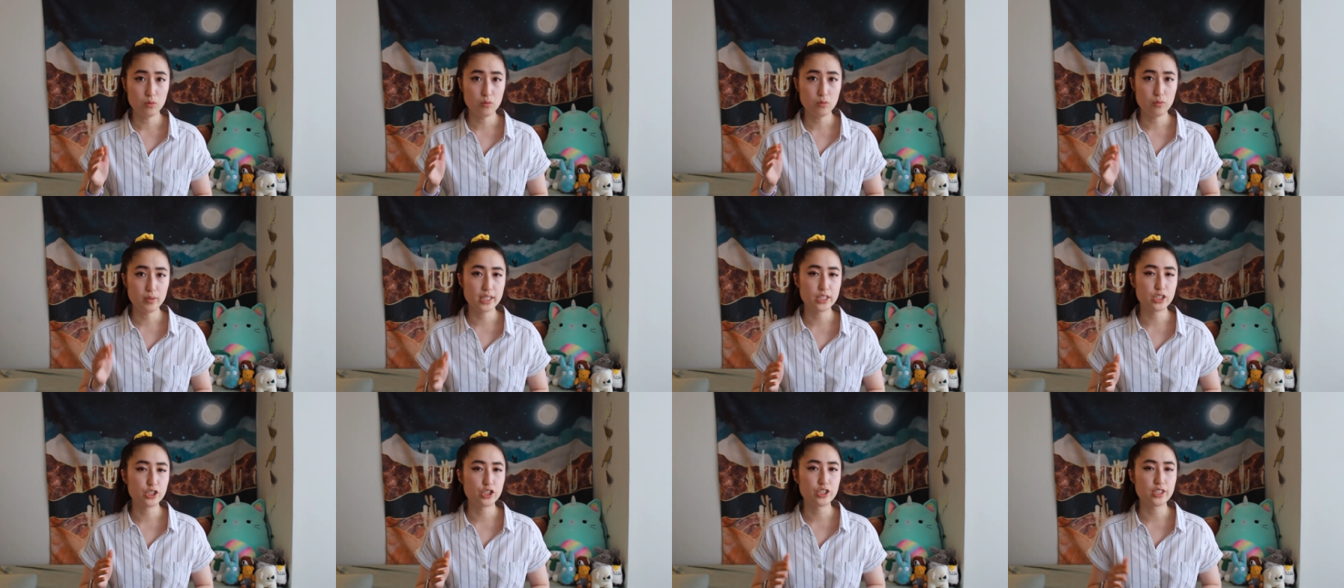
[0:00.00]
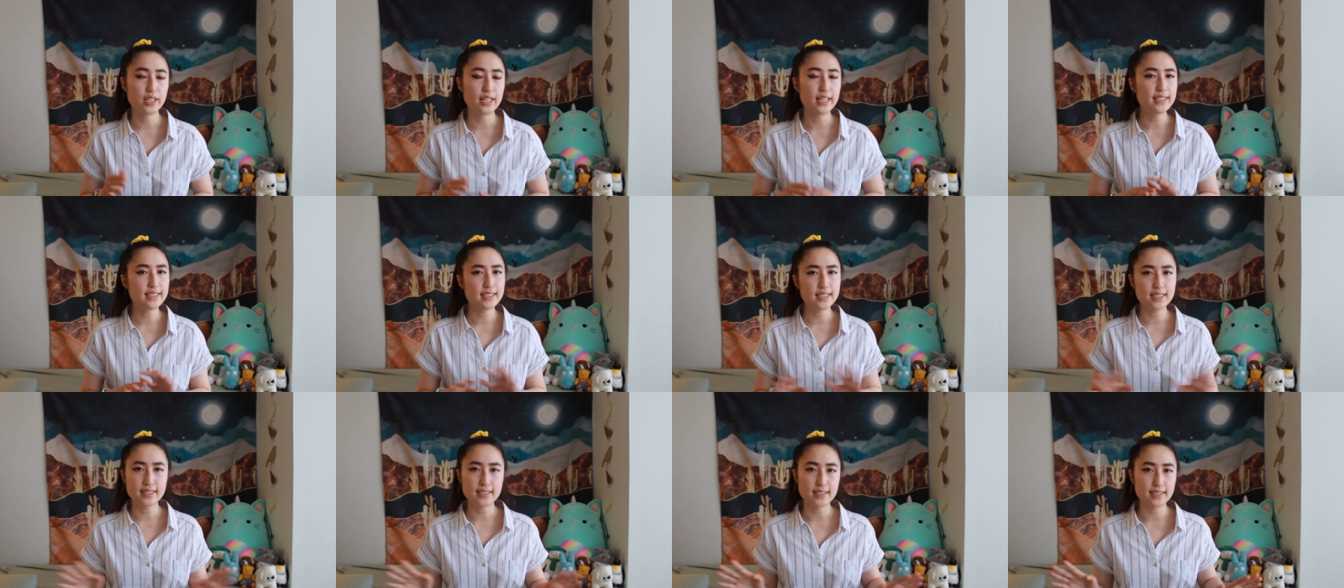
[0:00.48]
Which
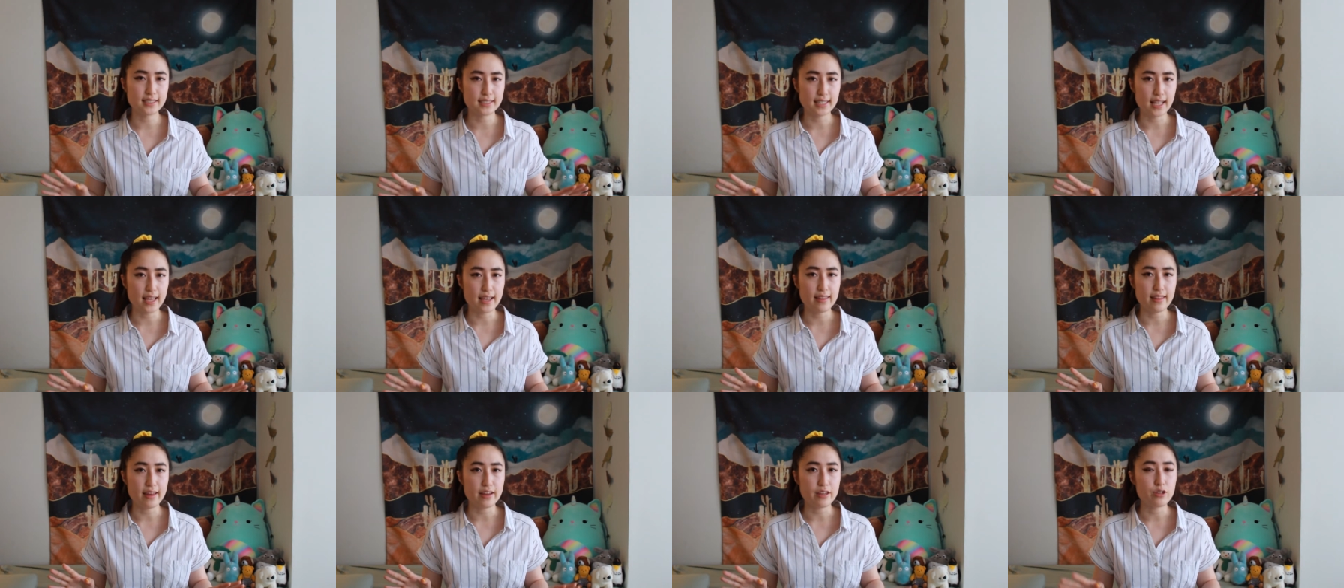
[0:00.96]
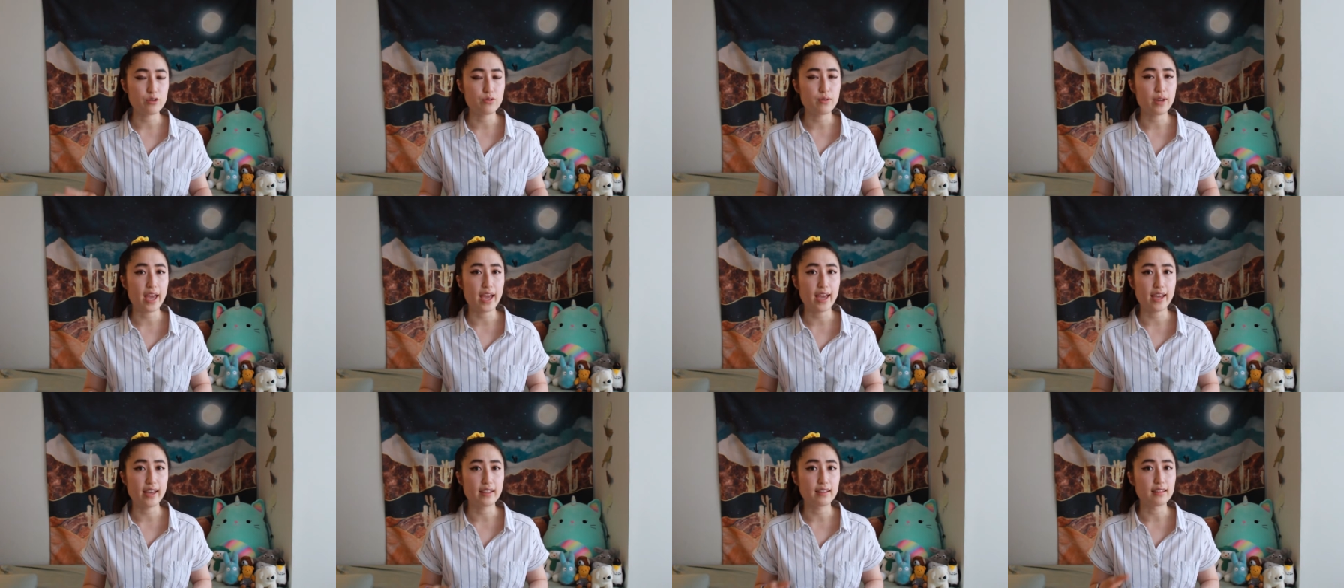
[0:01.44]
isn't to say that you
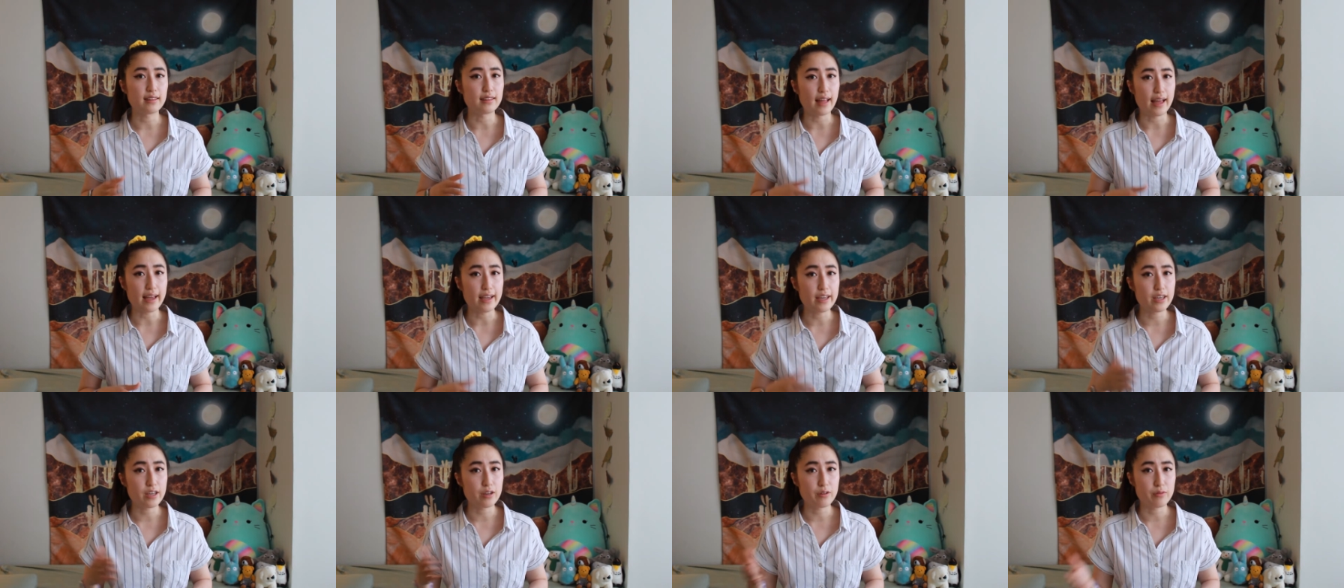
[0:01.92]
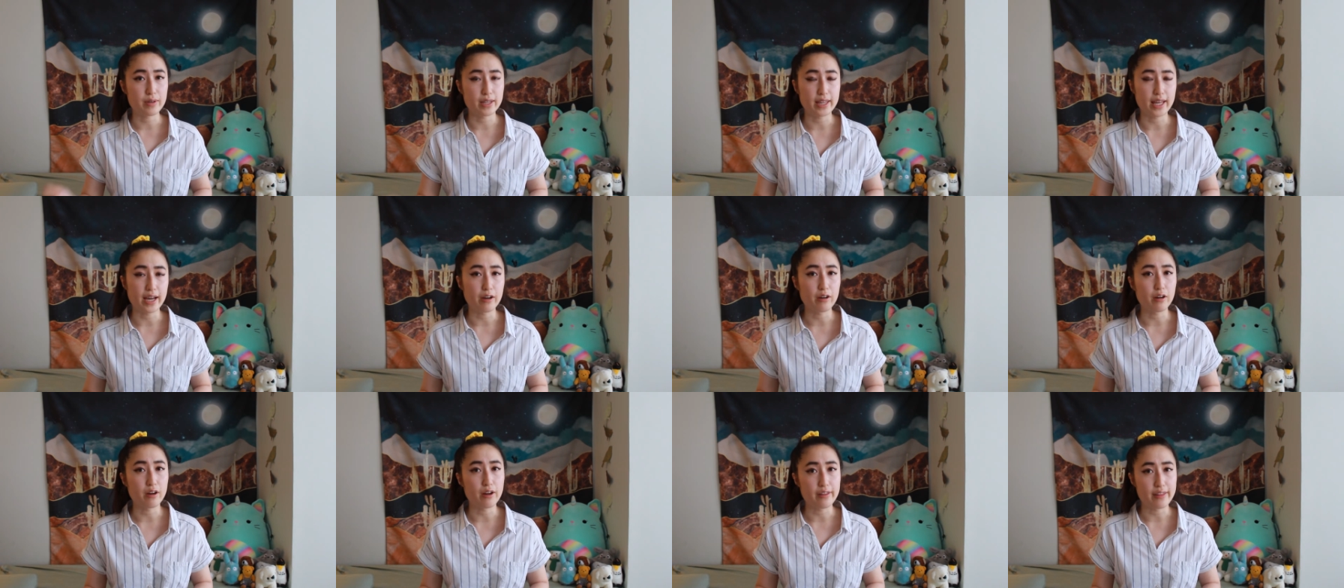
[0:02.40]
can't like it
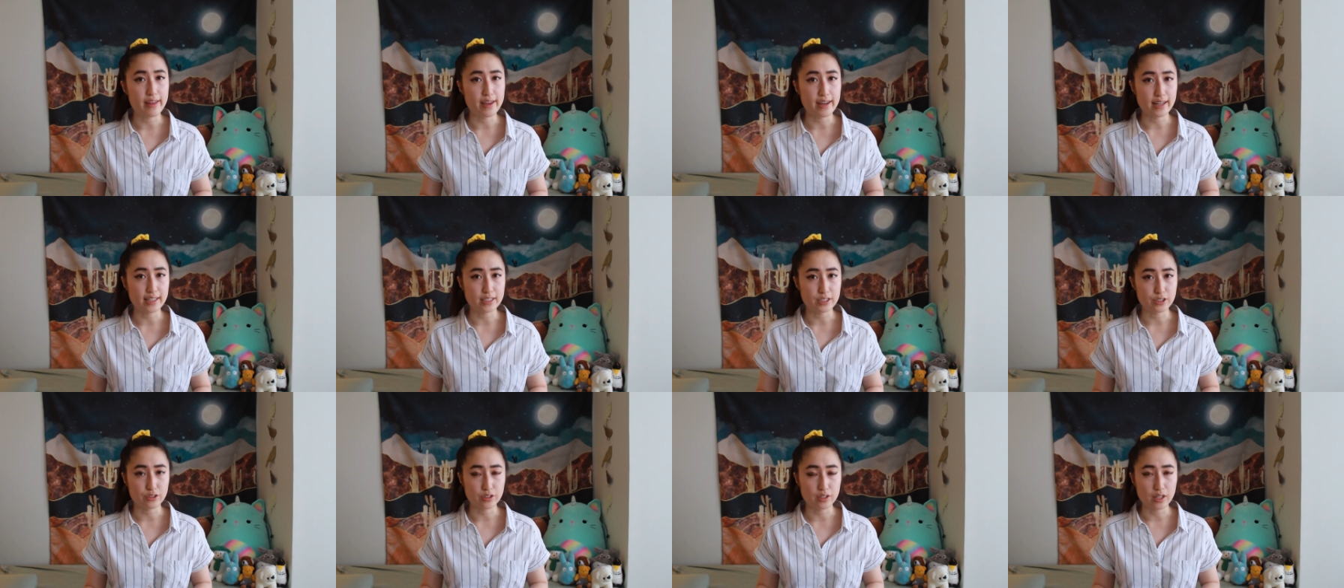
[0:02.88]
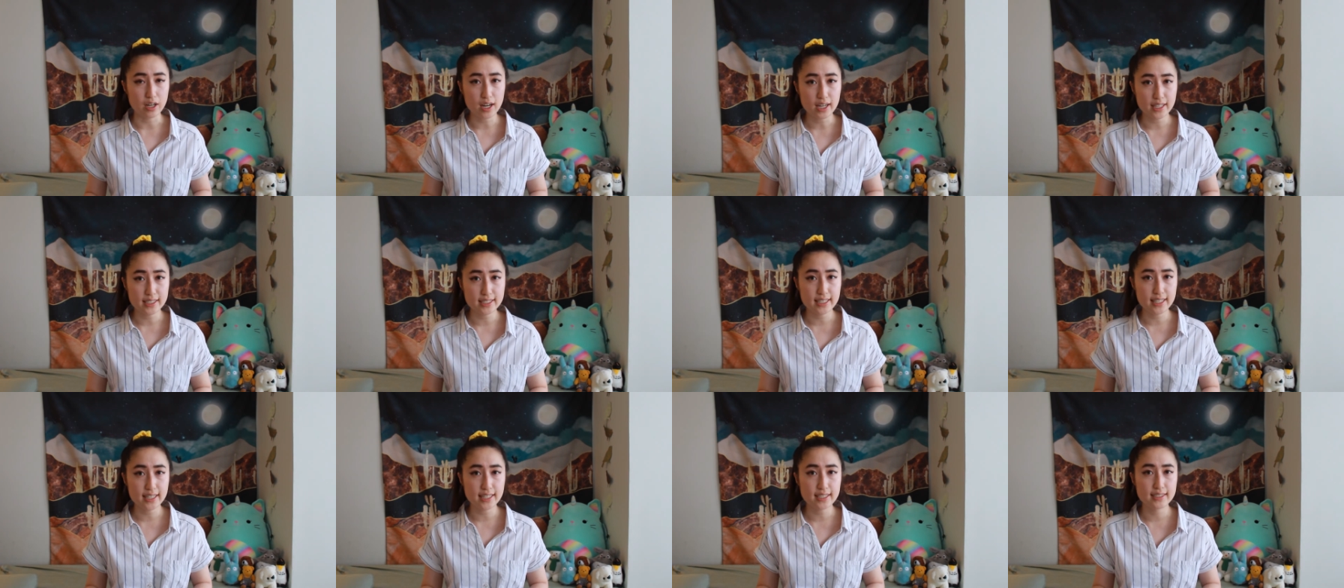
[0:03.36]
without all that extra
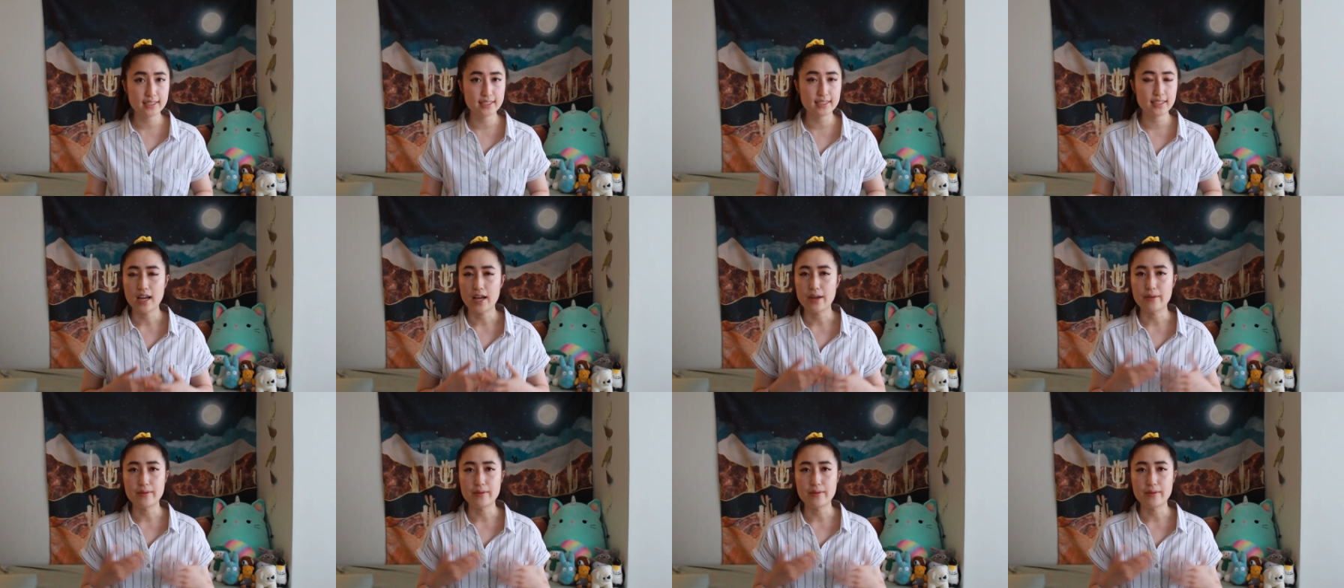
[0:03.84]
context.